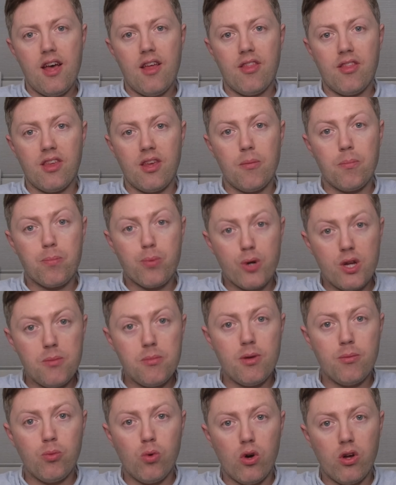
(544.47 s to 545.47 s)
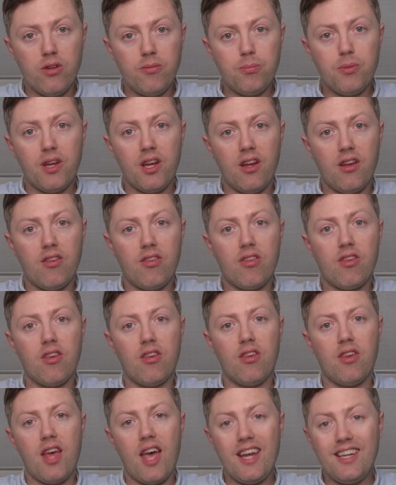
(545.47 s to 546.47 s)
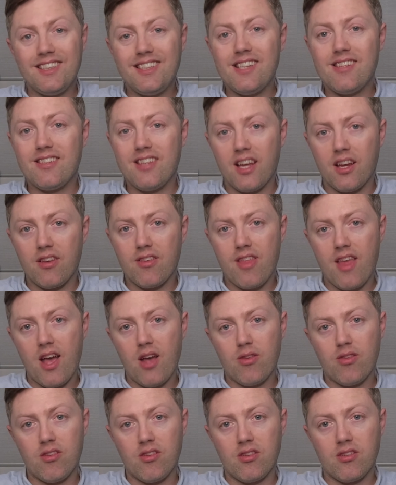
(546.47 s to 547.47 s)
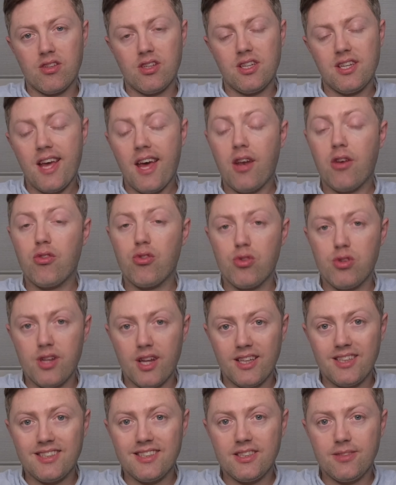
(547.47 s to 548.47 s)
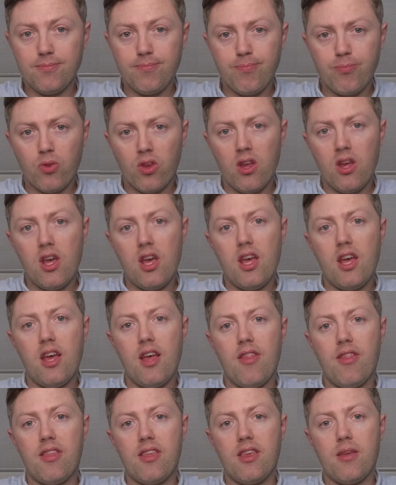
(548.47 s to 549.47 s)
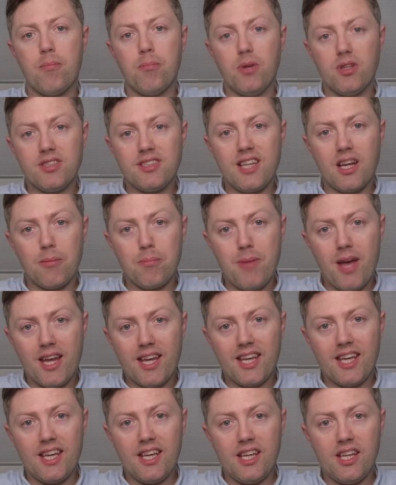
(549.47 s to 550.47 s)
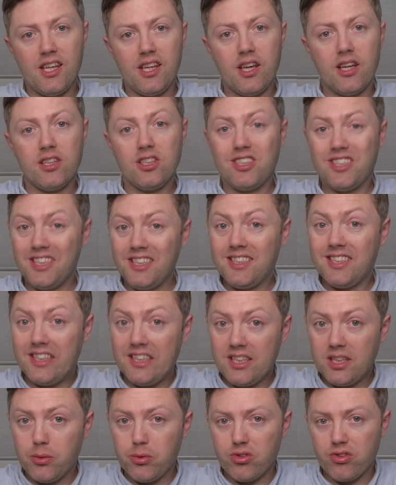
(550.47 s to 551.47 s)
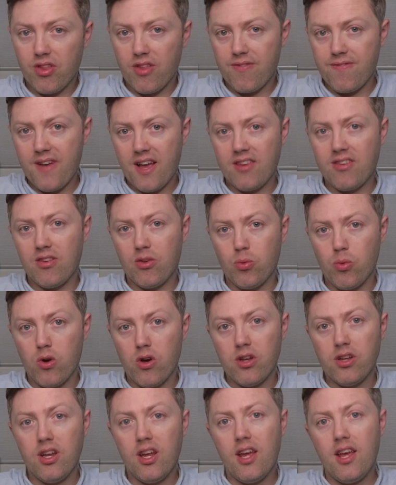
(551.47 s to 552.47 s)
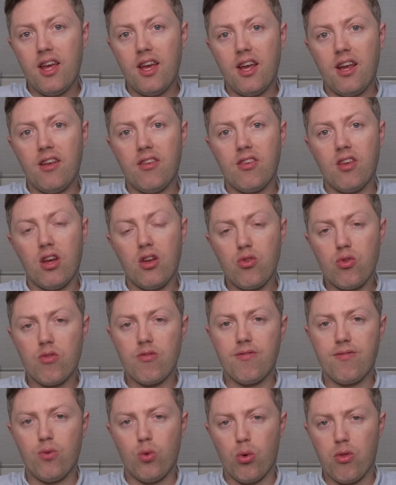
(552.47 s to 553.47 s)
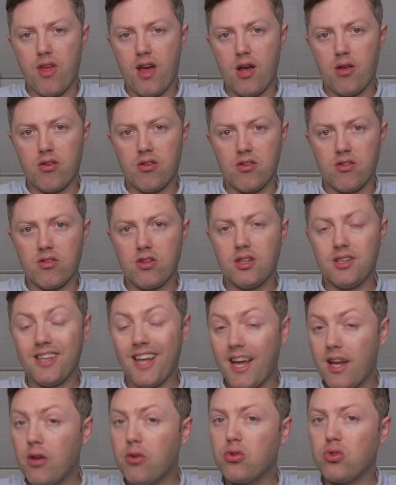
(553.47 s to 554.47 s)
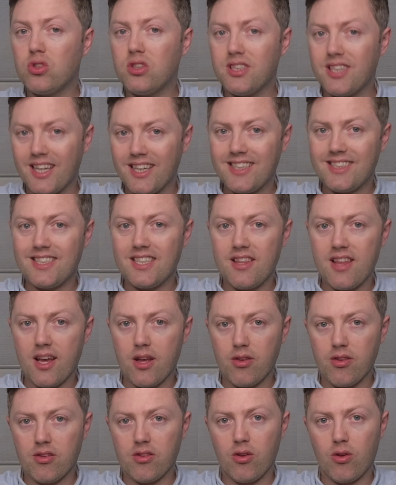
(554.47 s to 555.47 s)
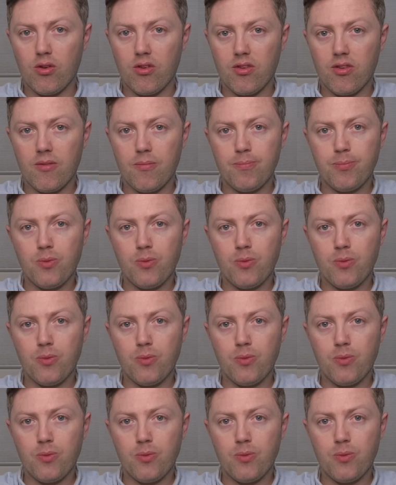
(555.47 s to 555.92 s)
The premium one is $86,990. The Mustang Mach-E GT, which is the fastest one, is $104,990,000.